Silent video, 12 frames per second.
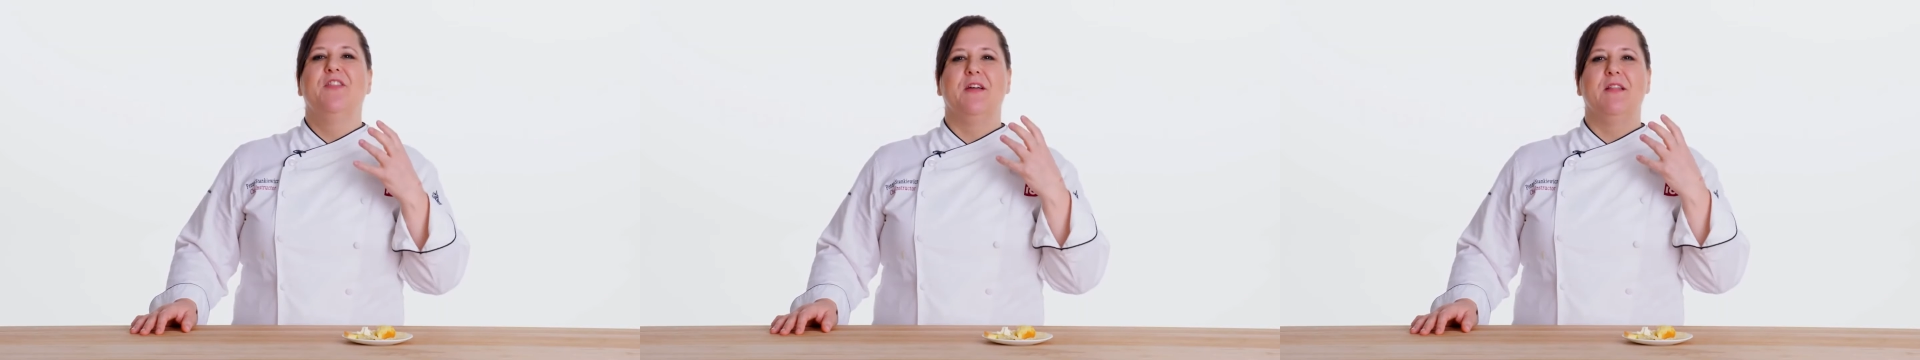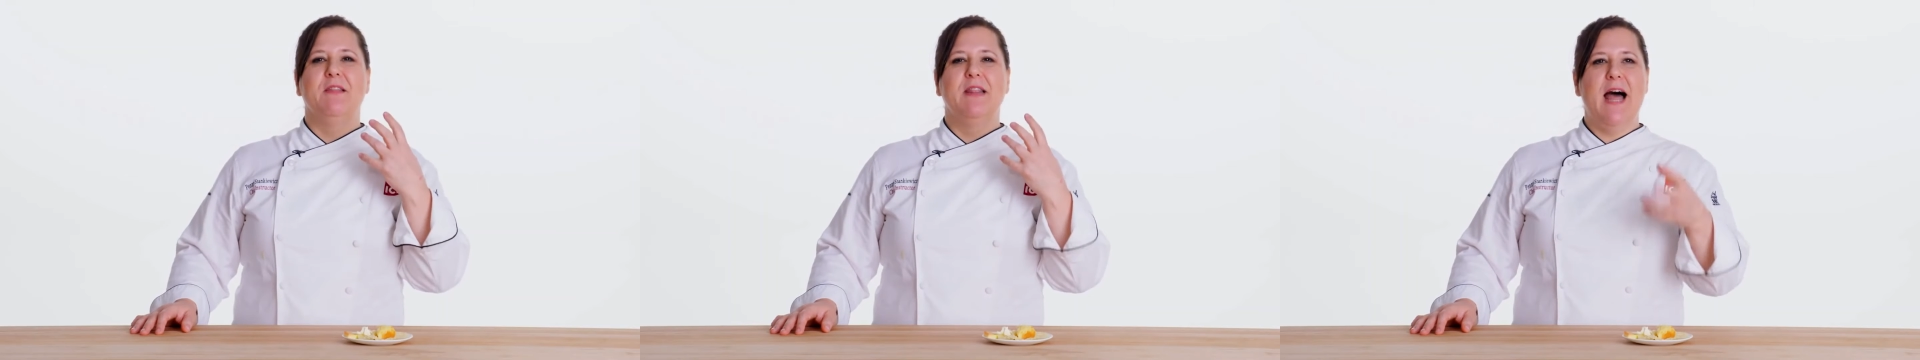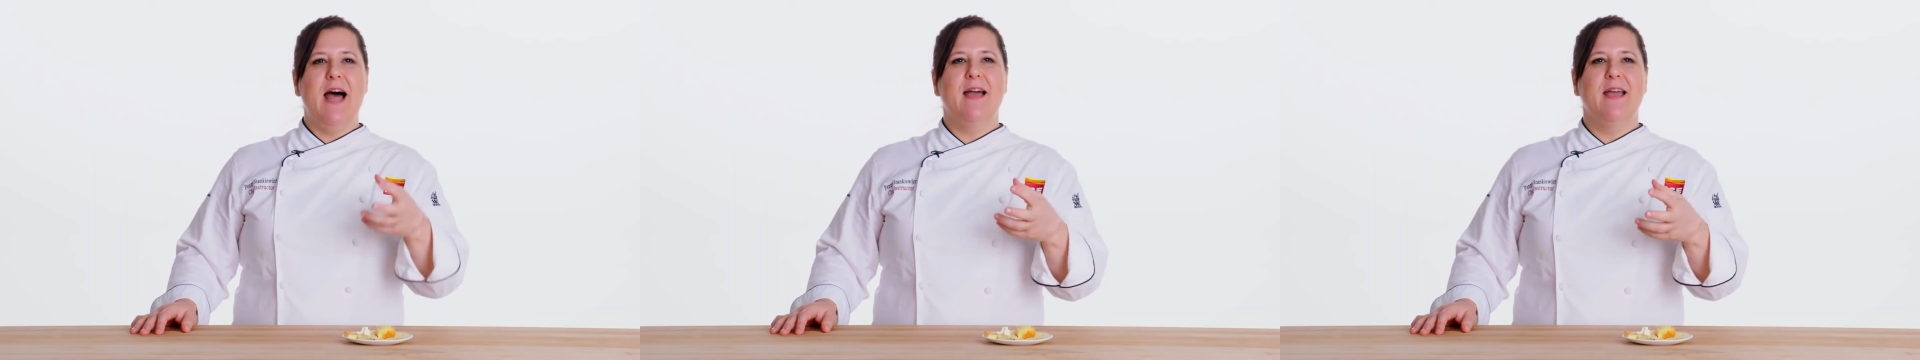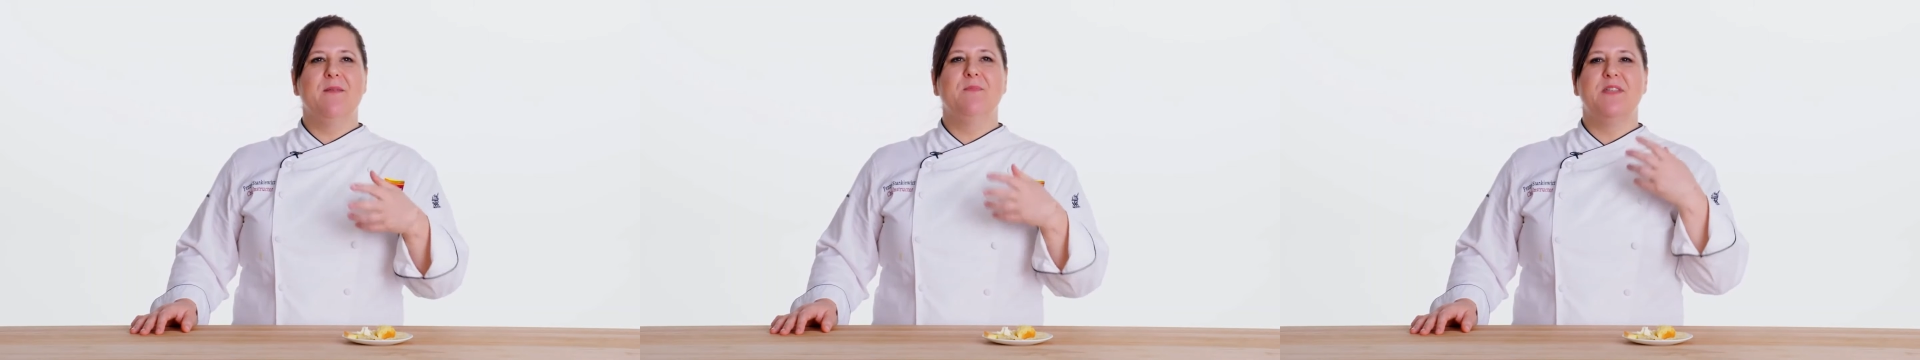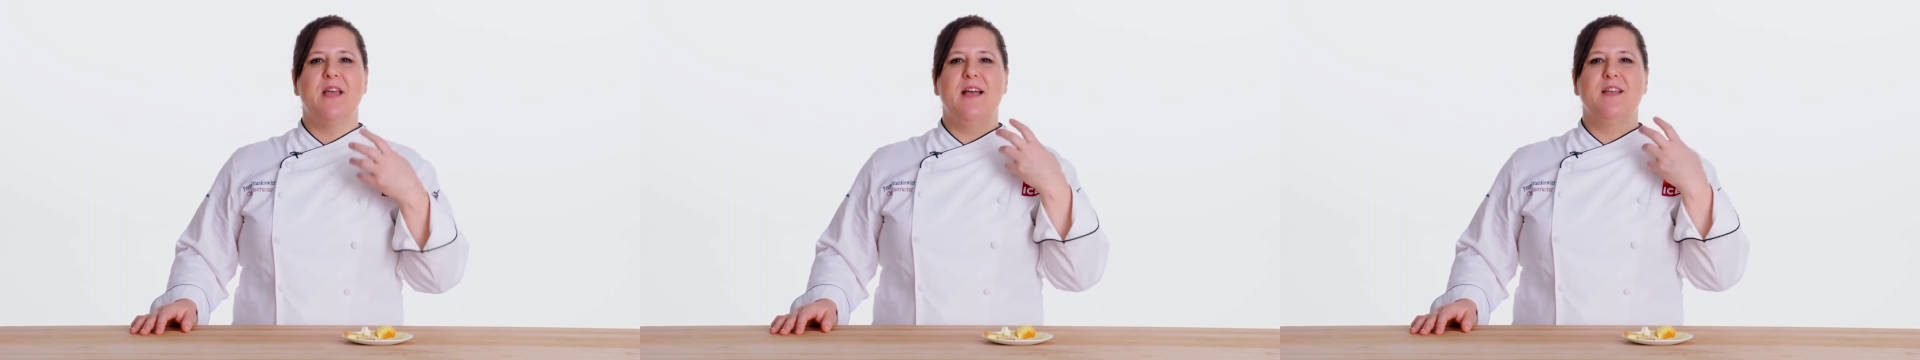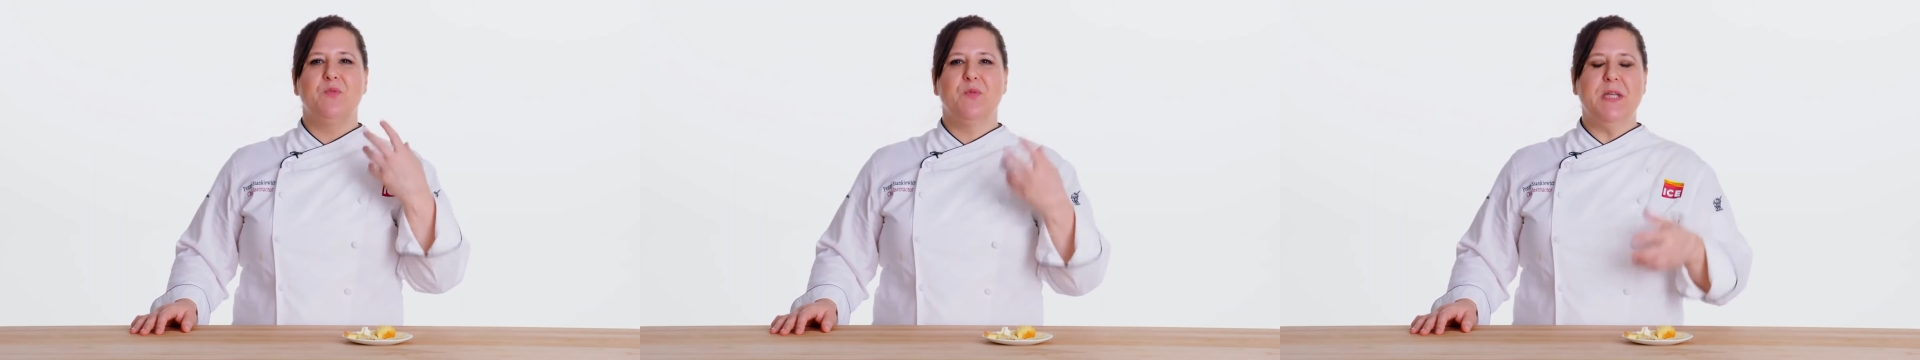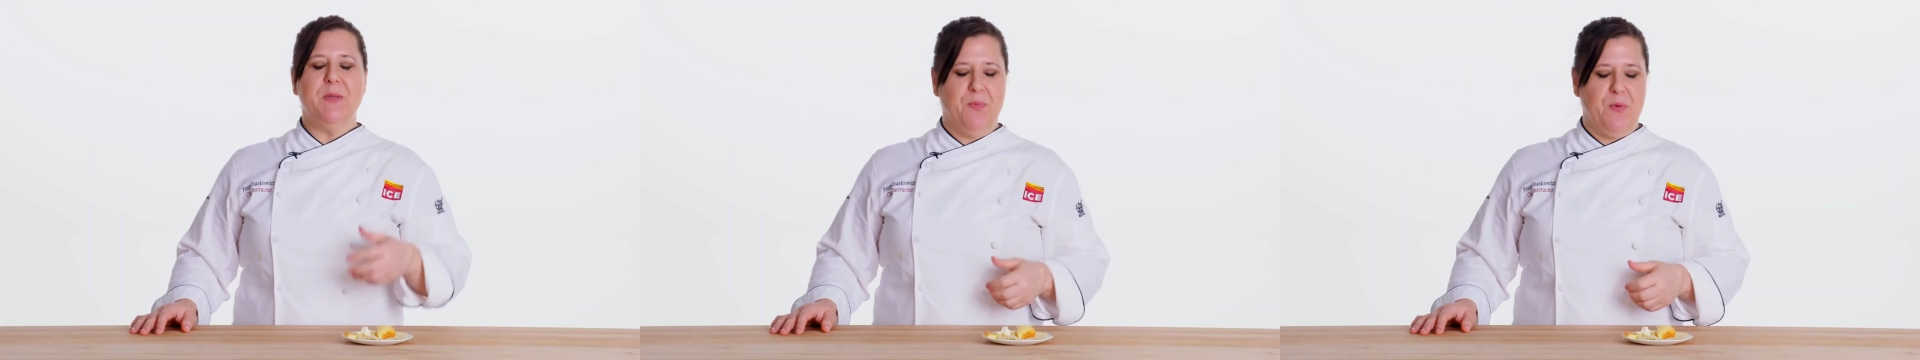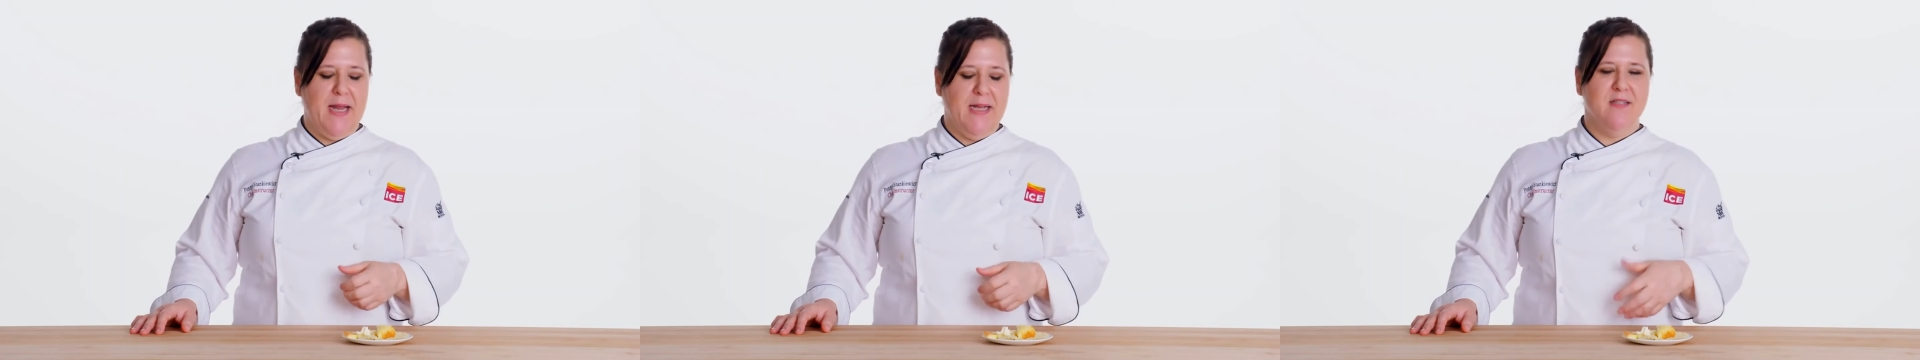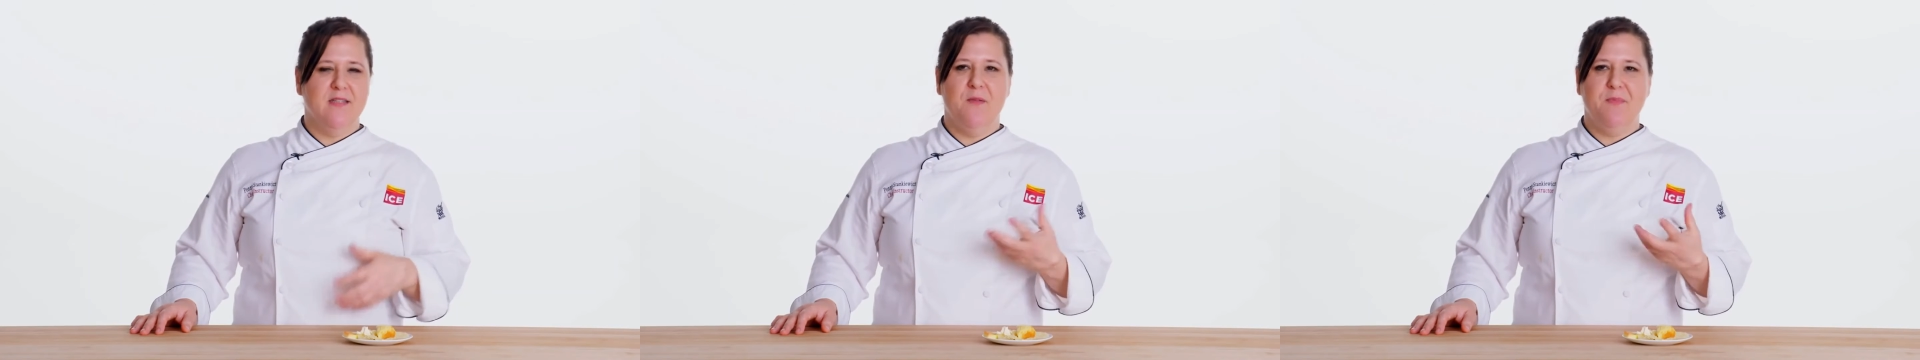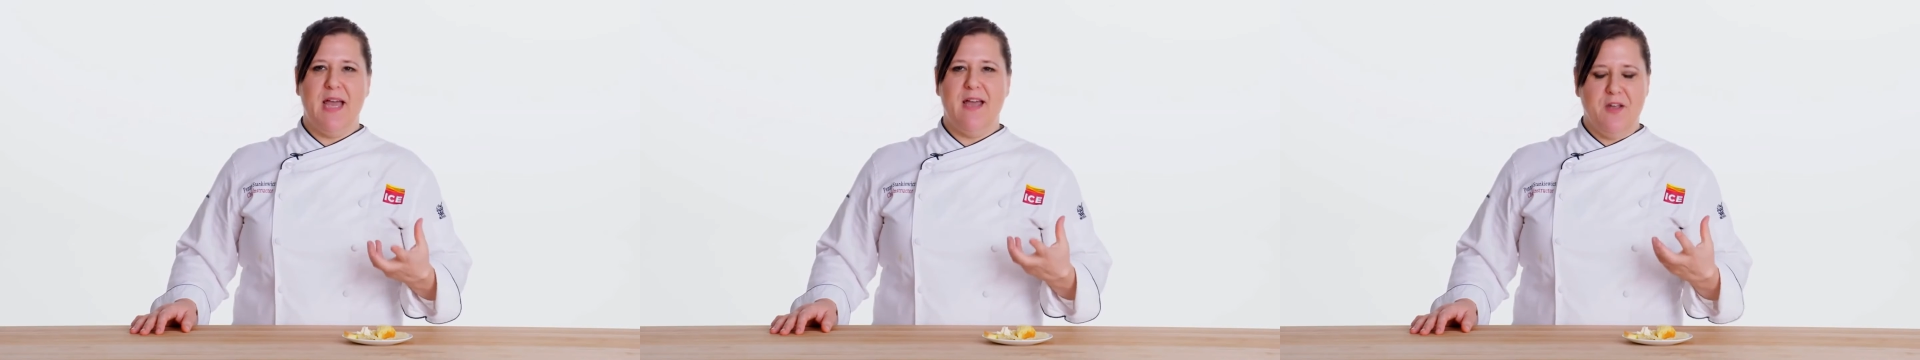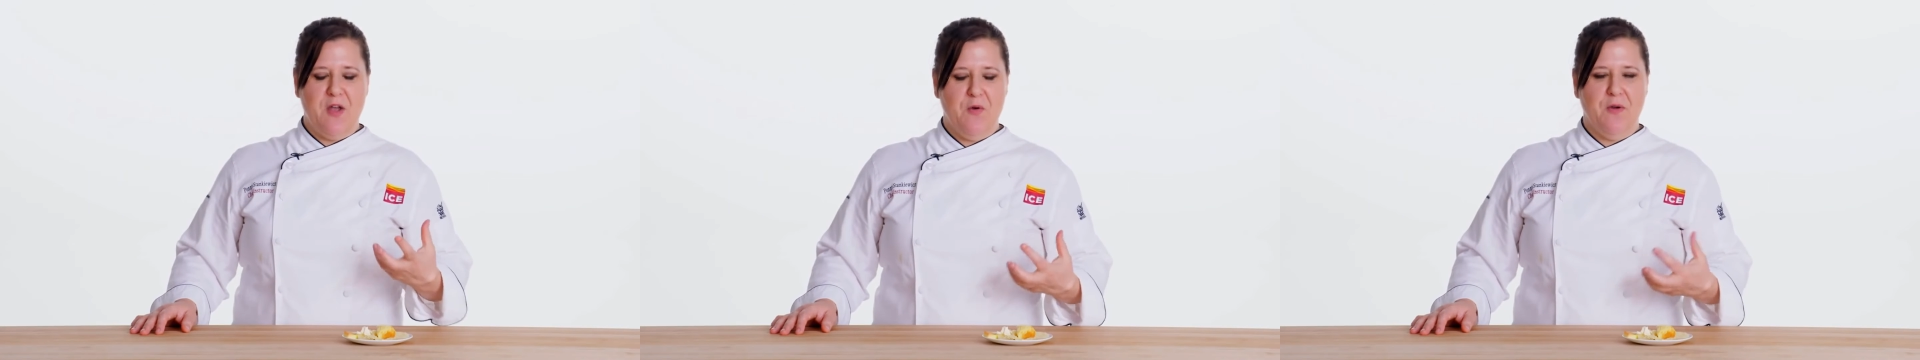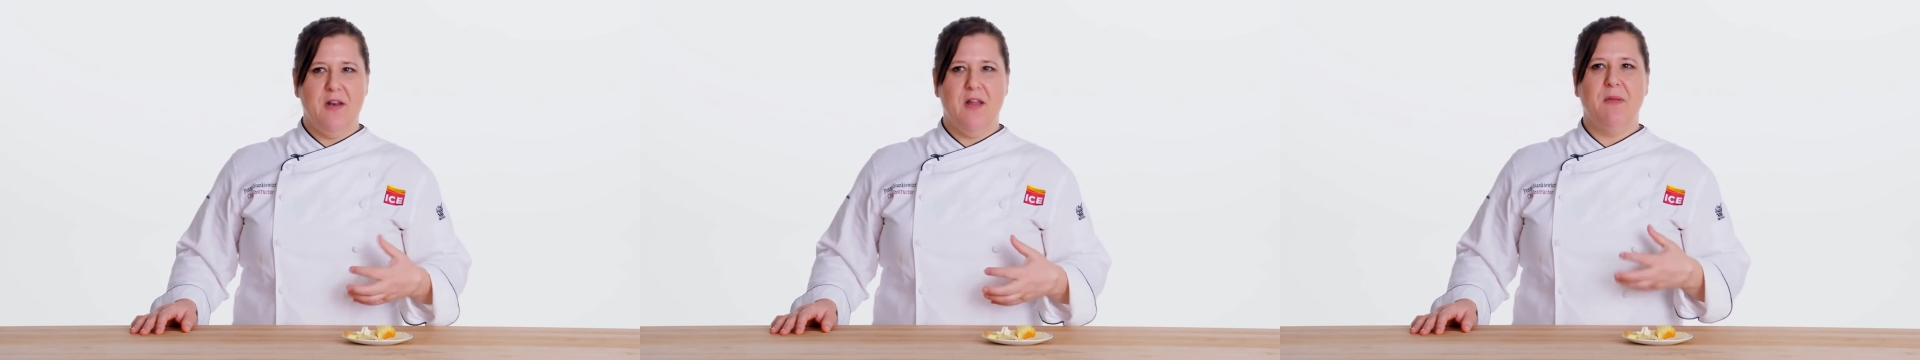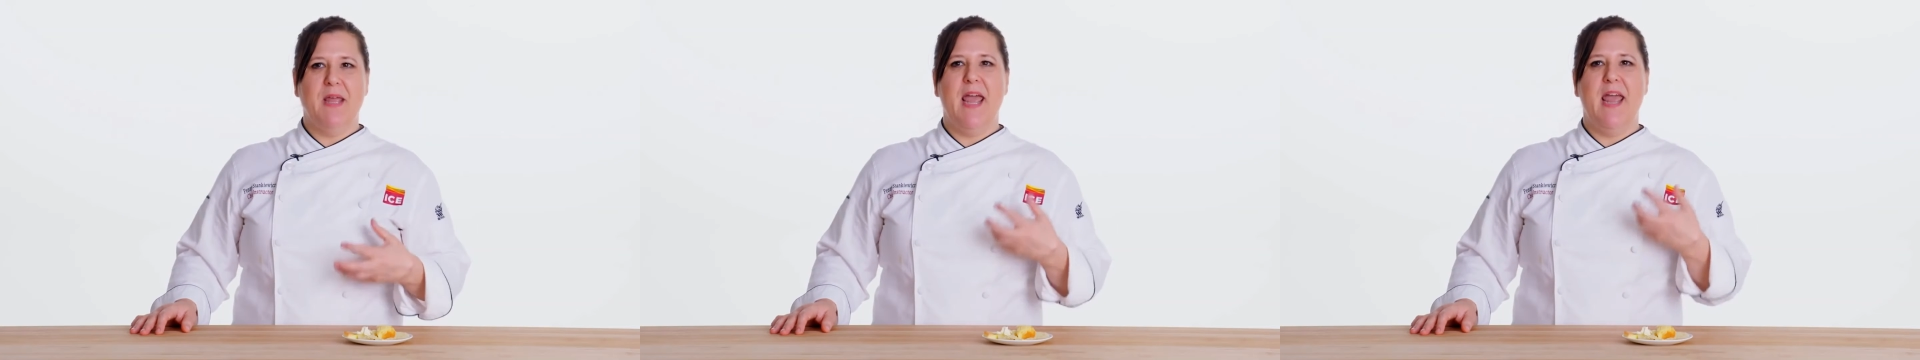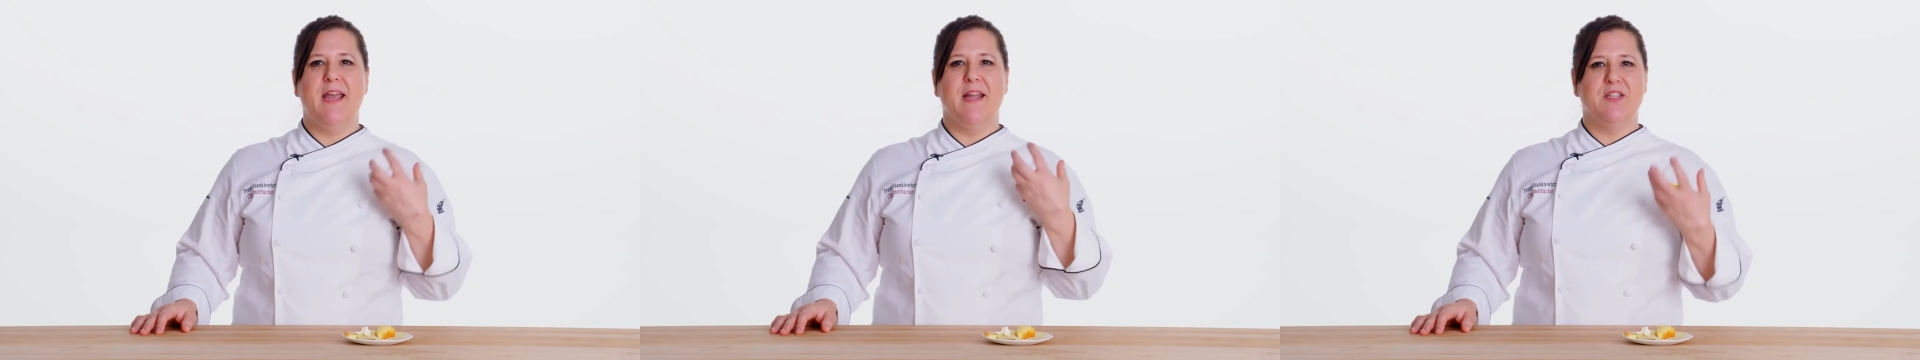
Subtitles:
The lime zest really brightens up that coconut cake.